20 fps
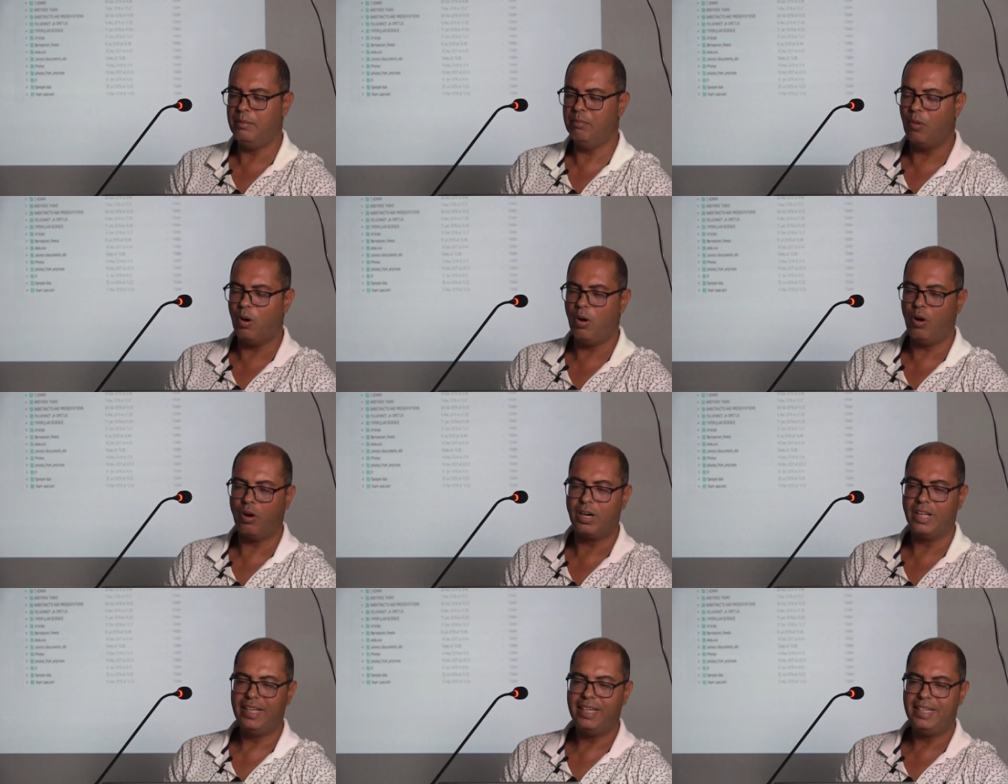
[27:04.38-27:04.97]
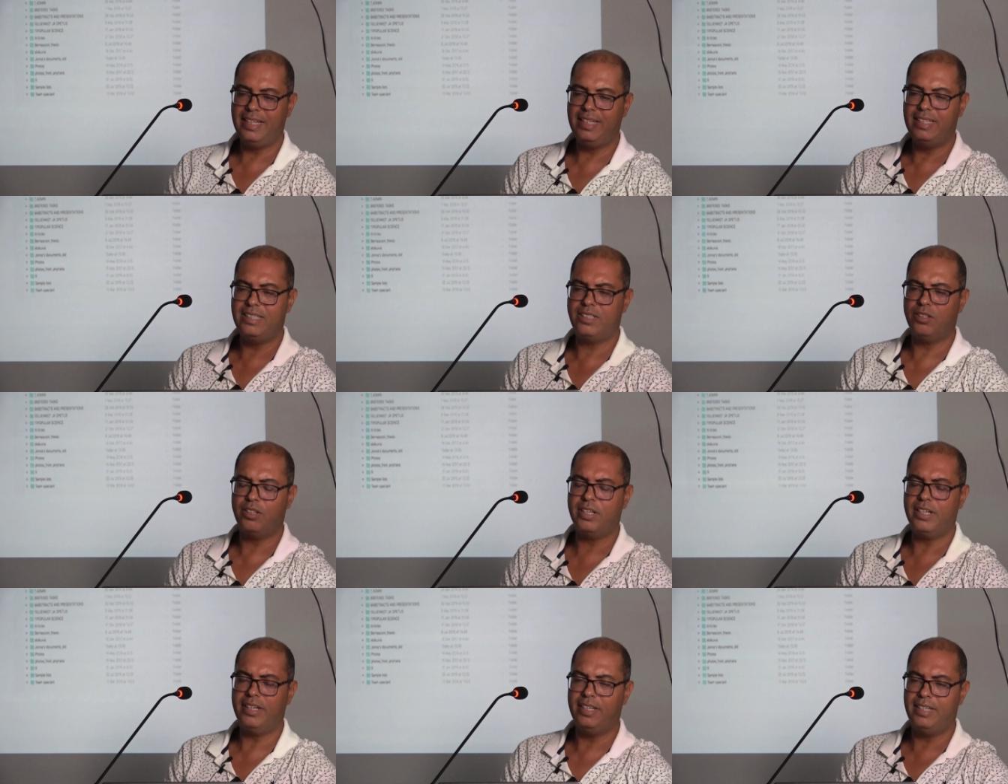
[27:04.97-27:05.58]
be more
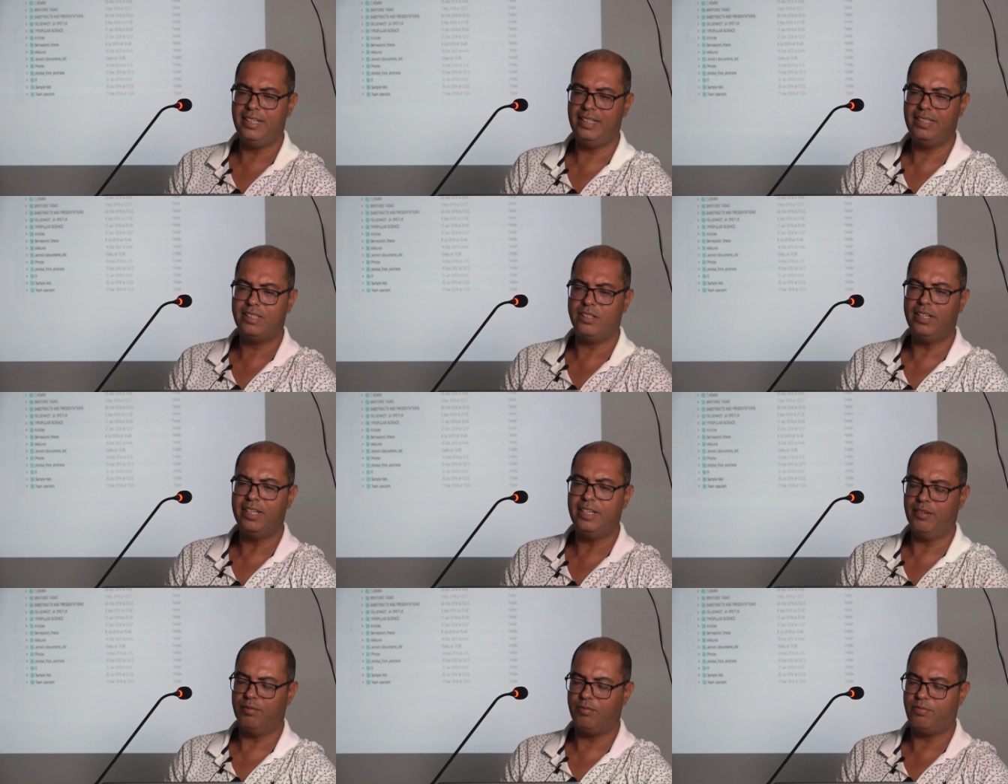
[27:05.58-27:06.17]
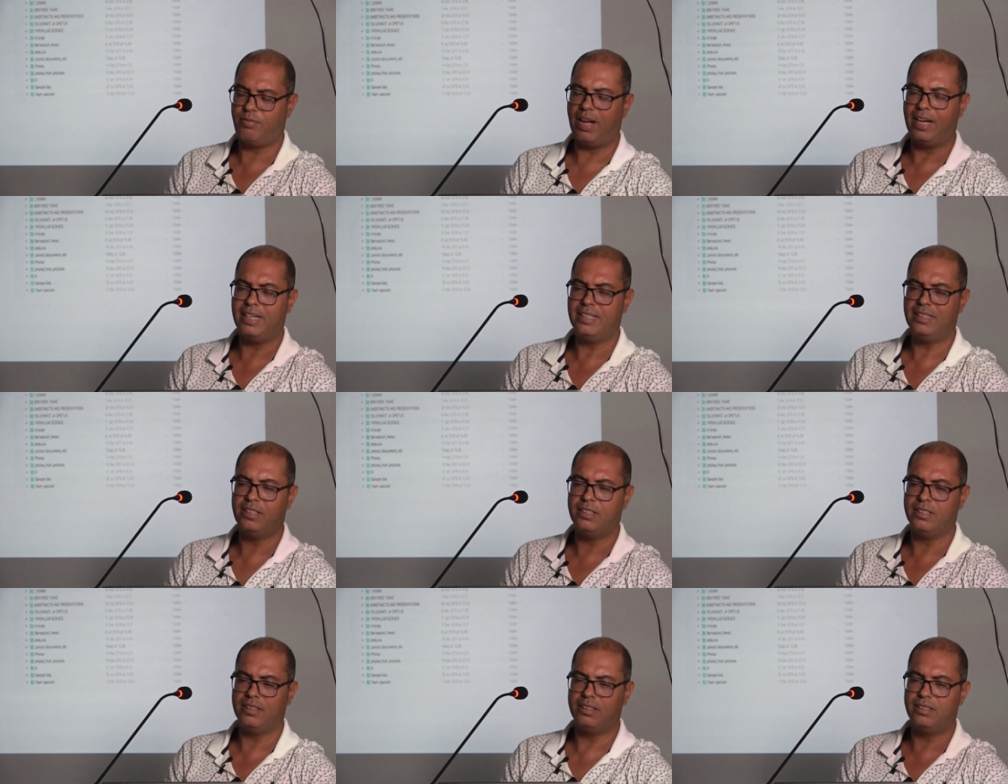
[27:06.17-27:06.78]
easily
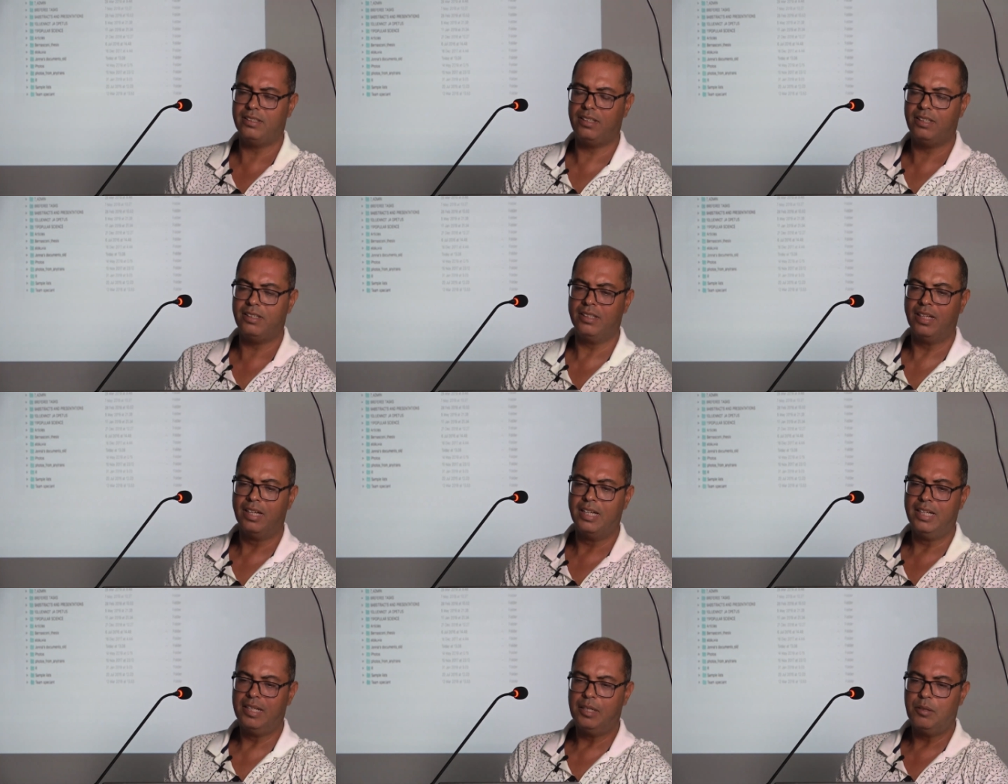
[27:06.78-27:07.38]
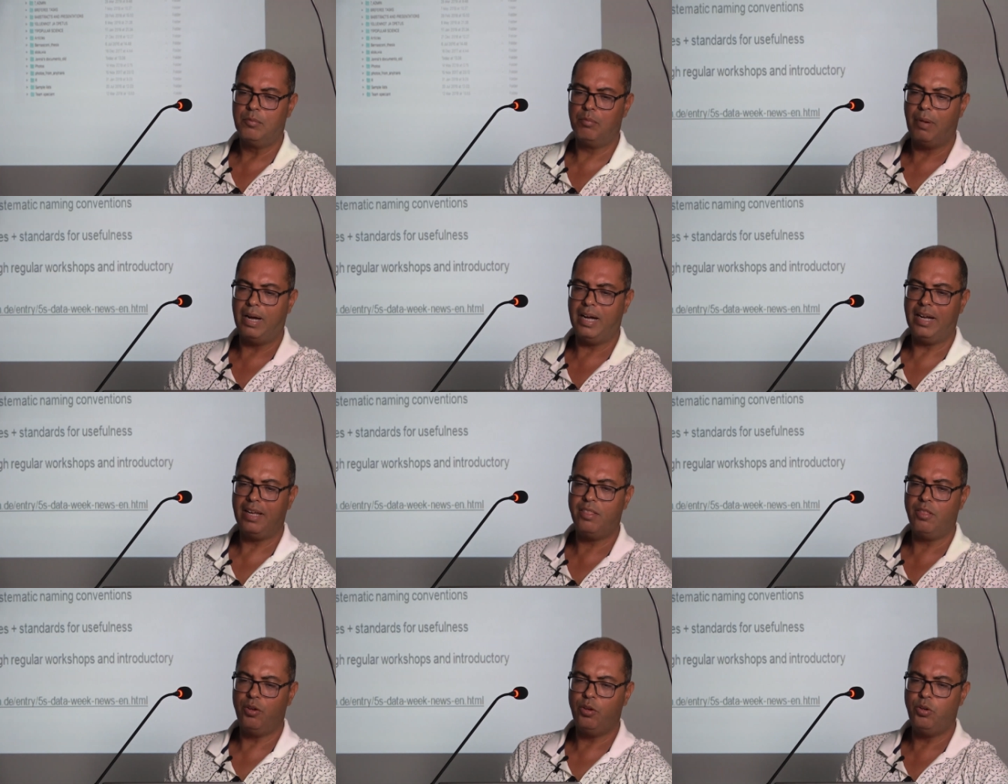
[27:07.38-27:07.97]
found
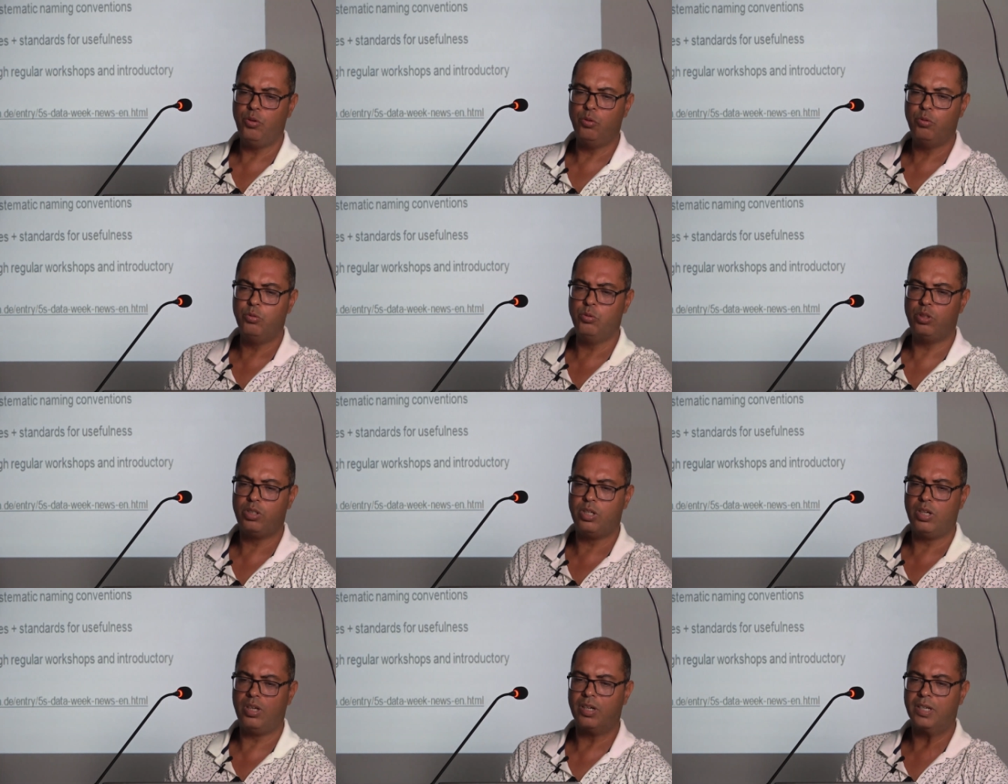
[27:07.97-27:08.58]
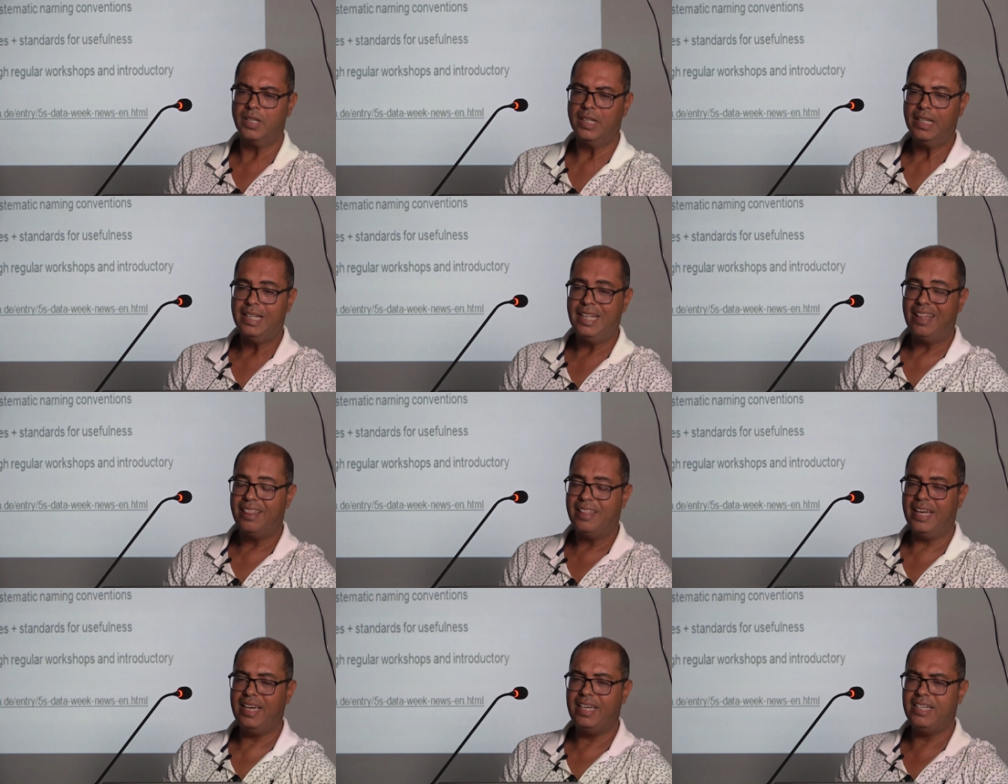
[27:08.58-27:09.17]
by the user.
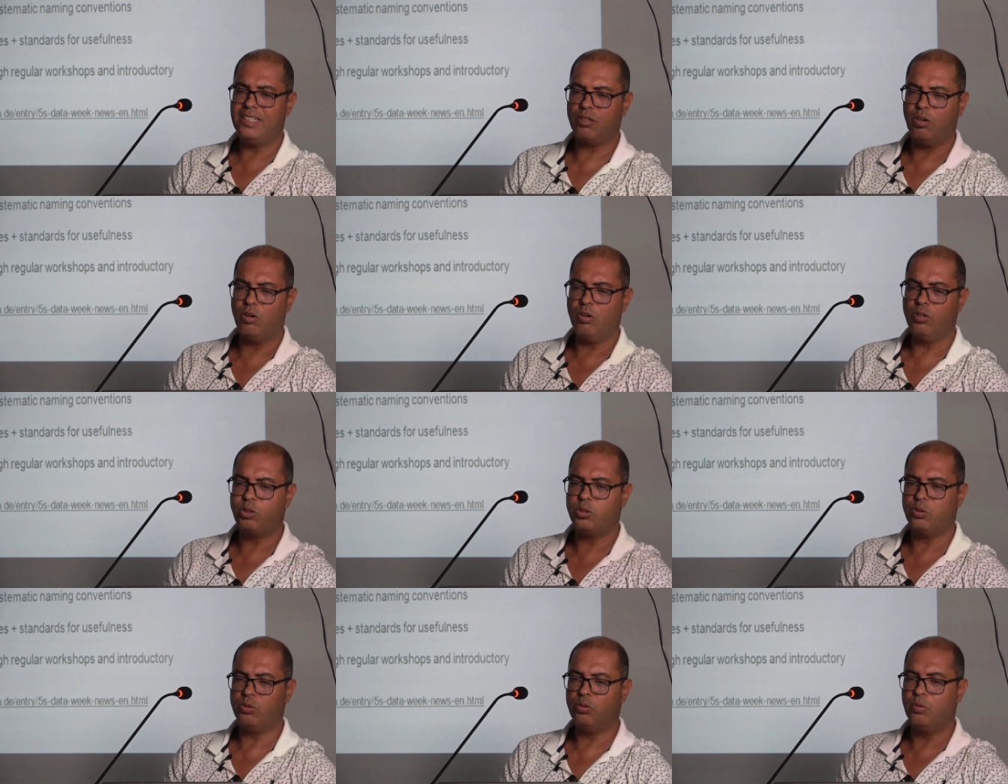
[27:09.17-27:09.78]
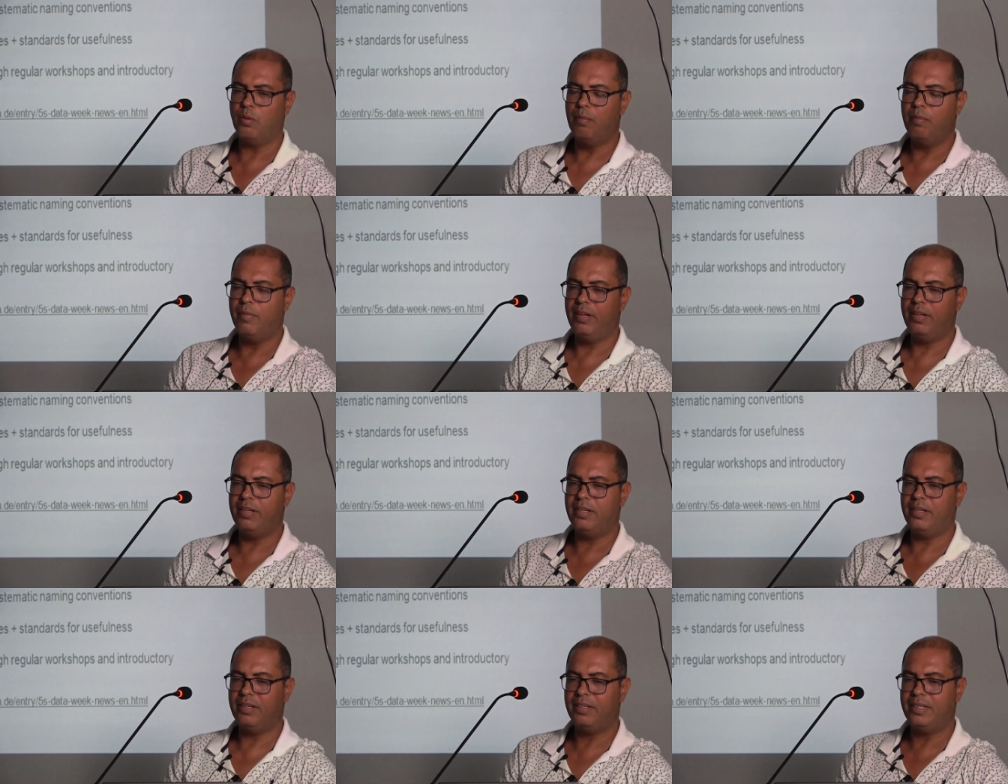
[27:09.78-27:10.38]
There is also
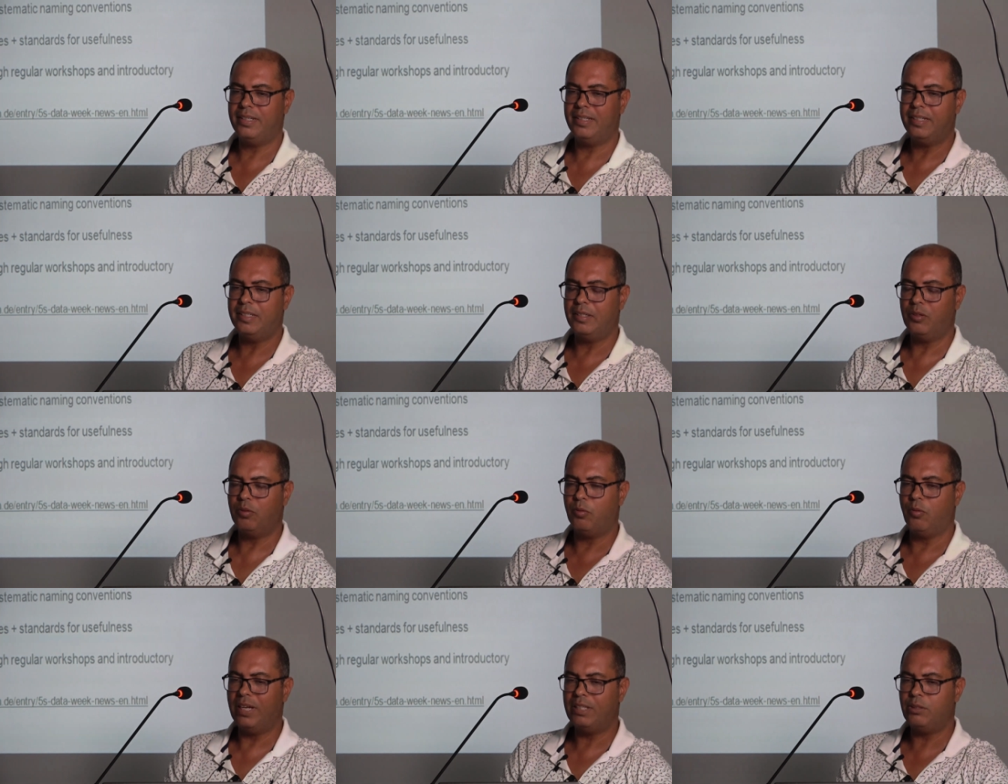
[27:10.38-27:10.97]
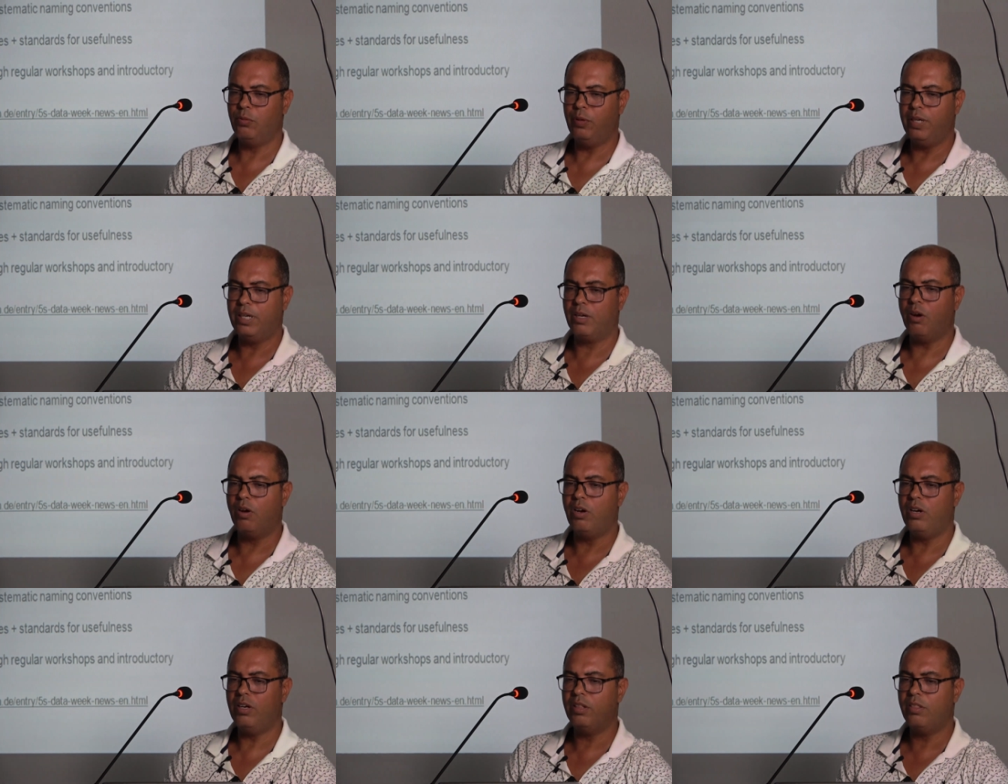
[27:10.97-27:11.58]
what we
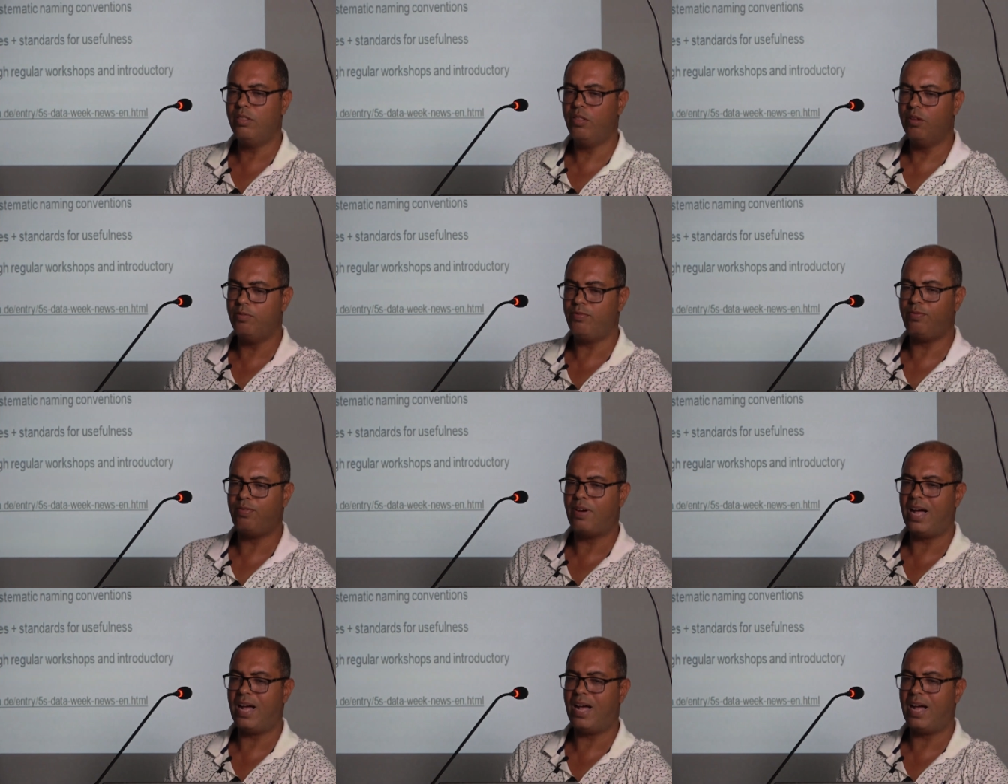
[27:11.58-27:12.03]
call the